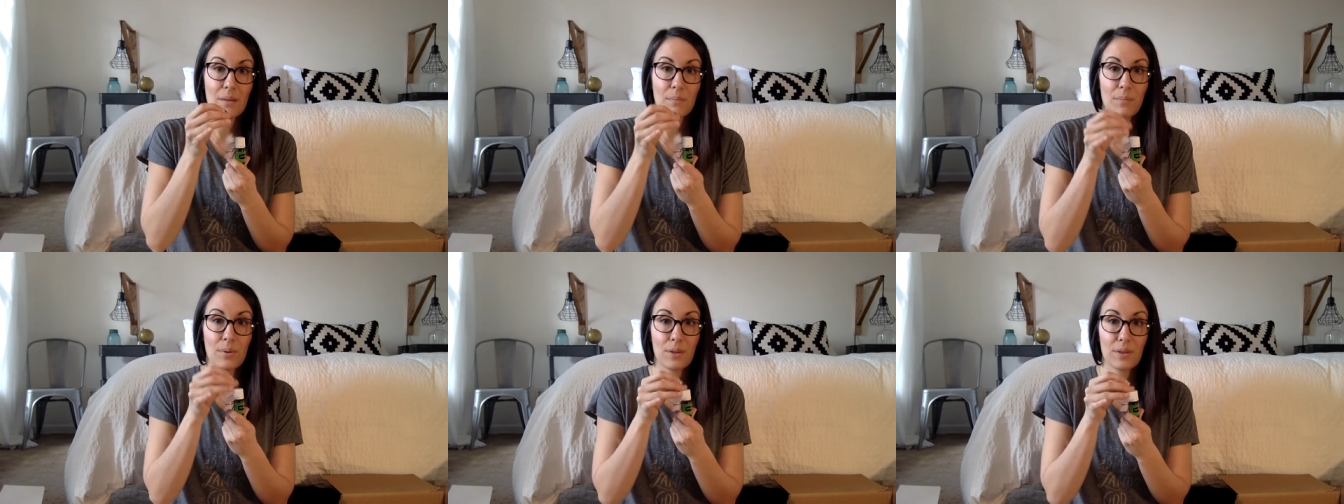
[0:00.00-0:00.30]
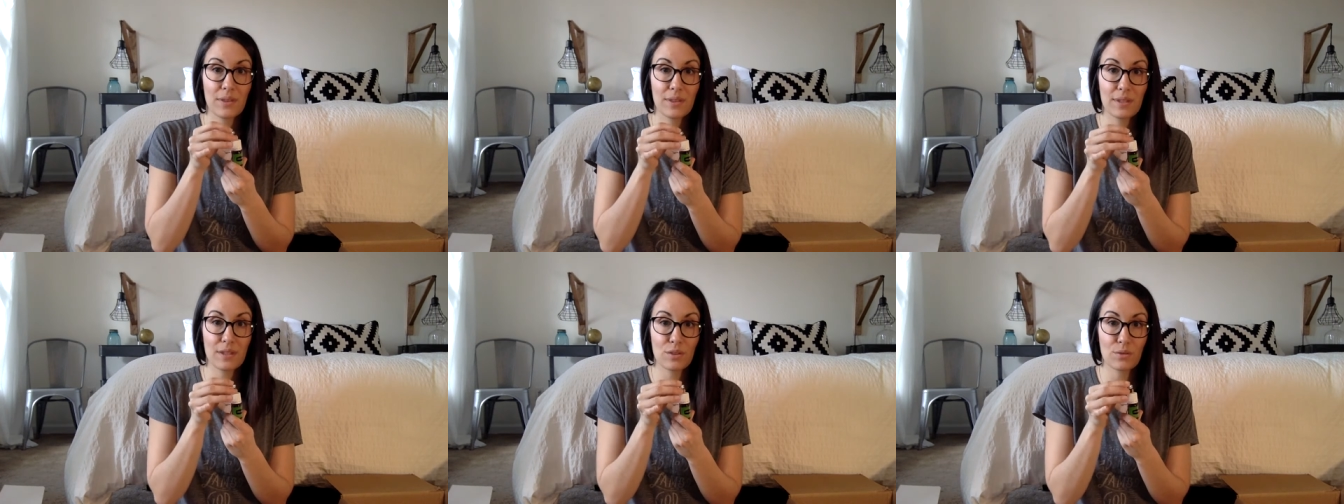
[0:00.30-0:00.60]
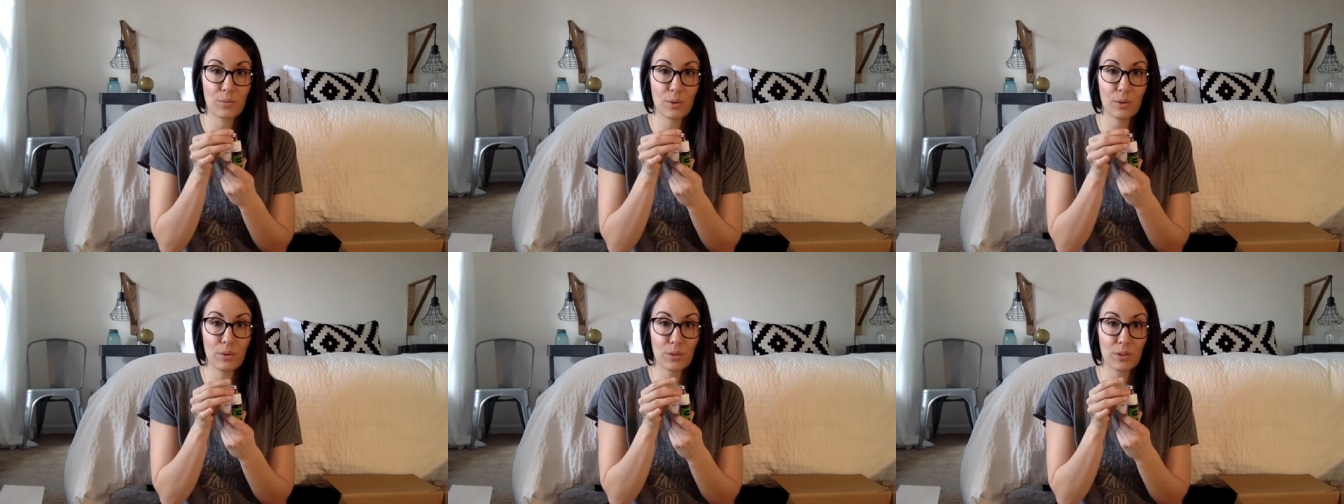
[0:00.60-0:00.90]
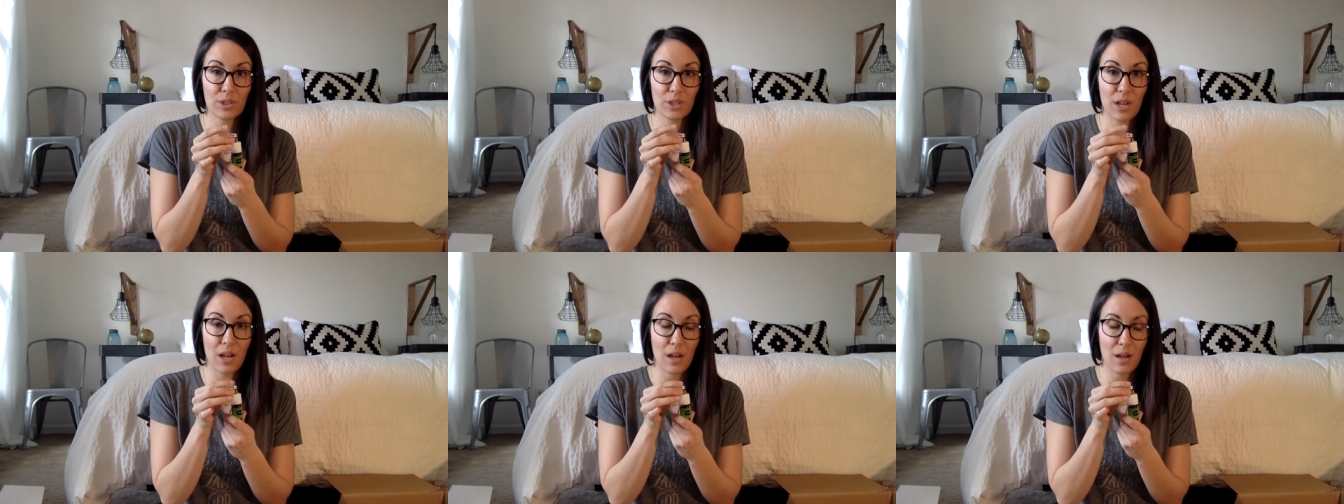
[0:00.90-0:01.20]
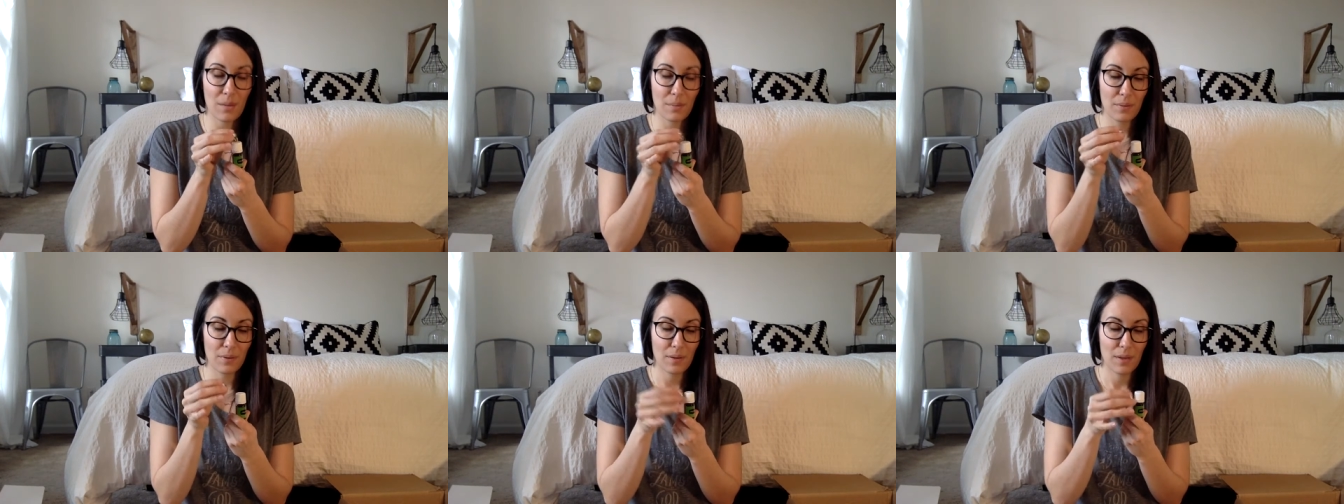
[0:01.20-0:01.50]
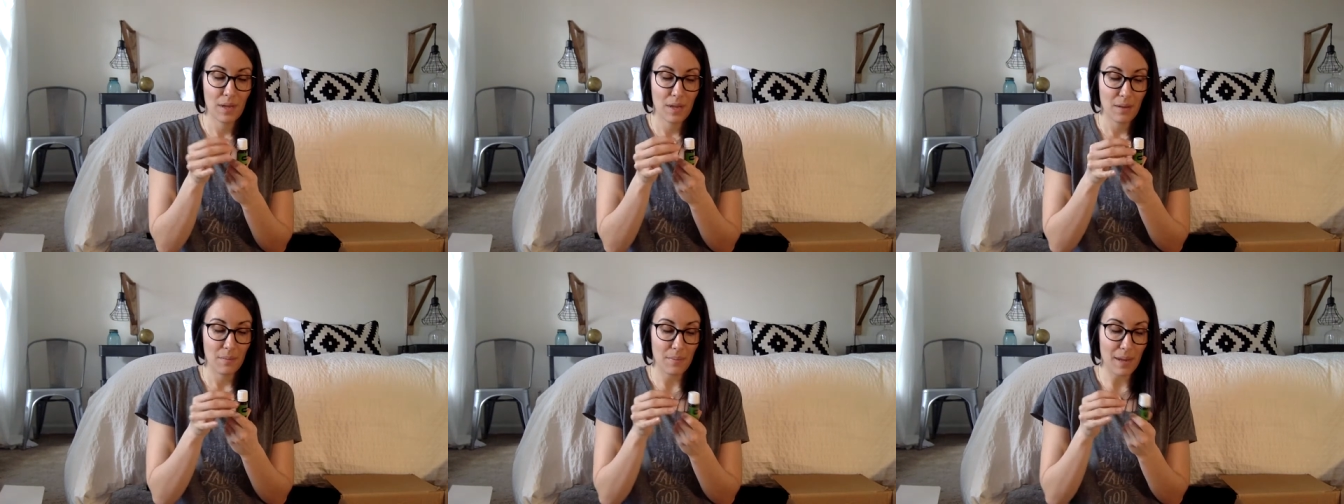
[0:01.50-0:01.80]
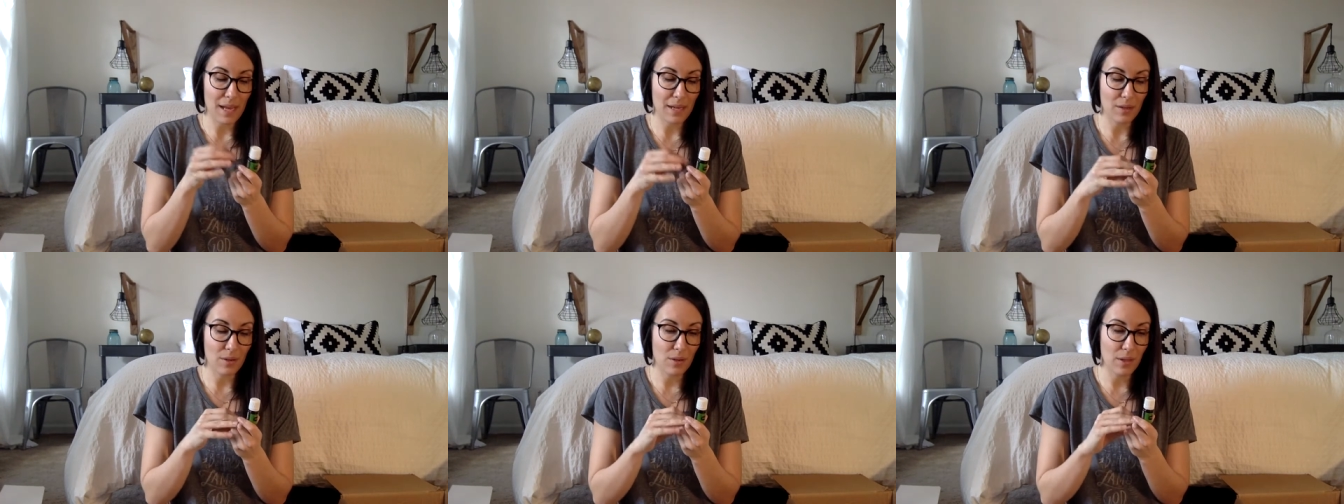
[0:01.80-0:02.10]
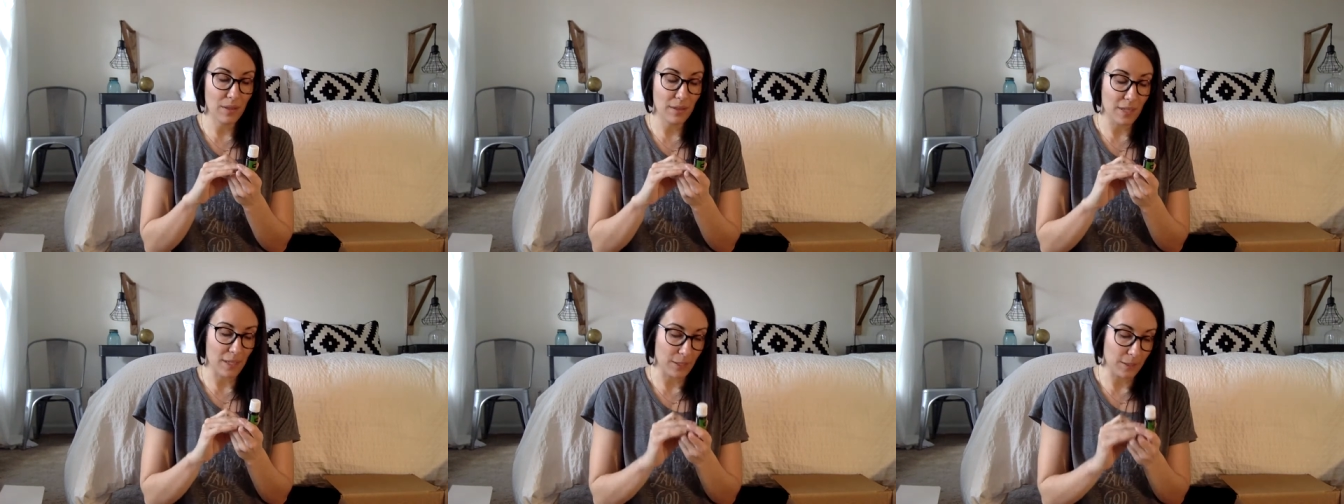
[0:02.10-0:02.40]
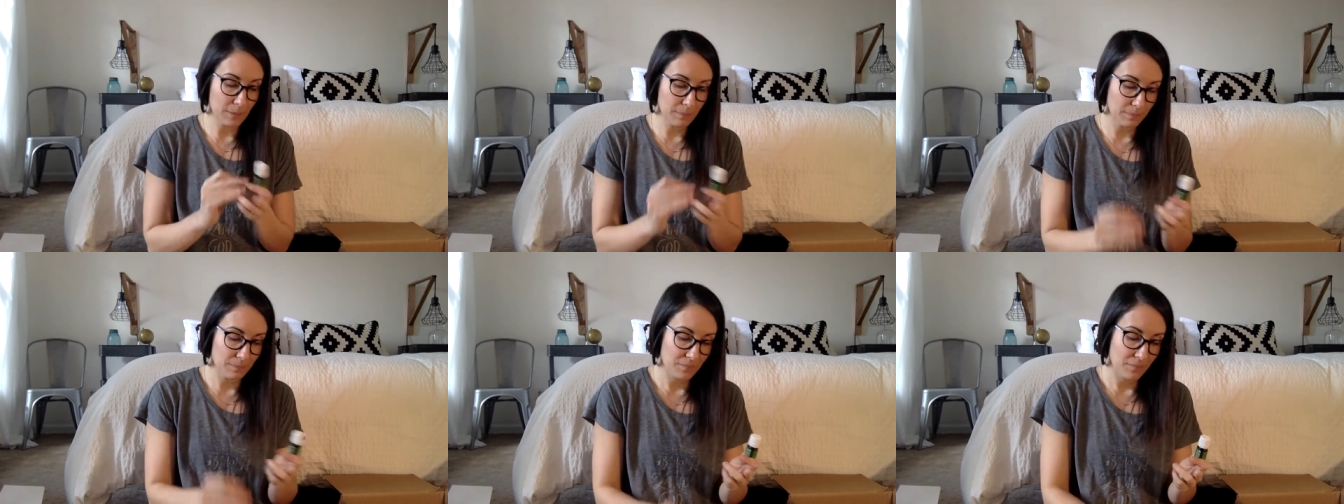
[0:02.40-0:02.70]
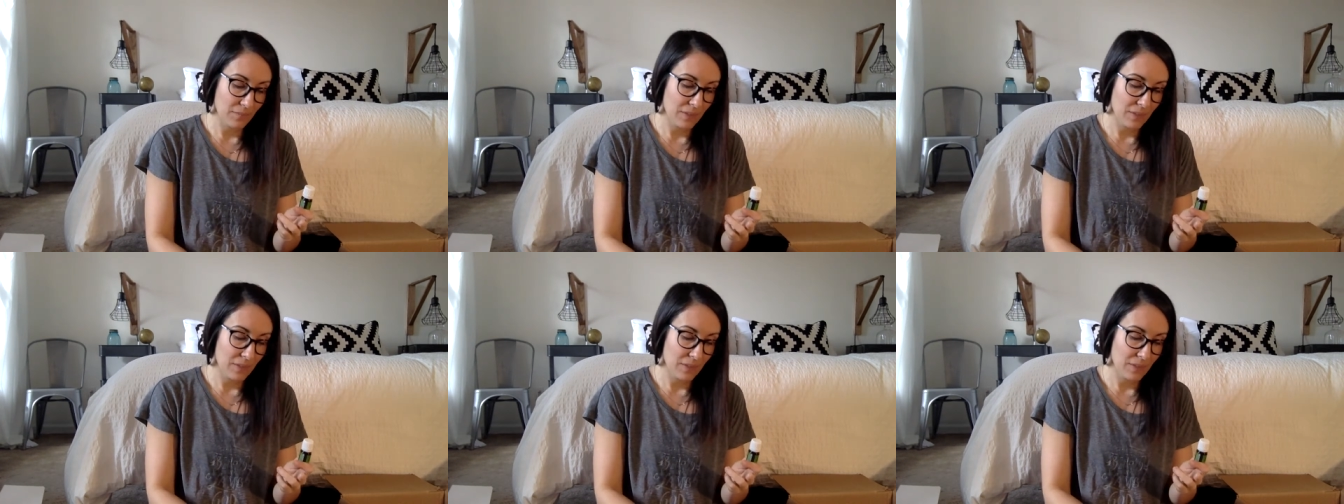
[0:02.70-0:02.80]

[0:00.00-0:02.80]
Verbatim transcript: put this roller top back on there,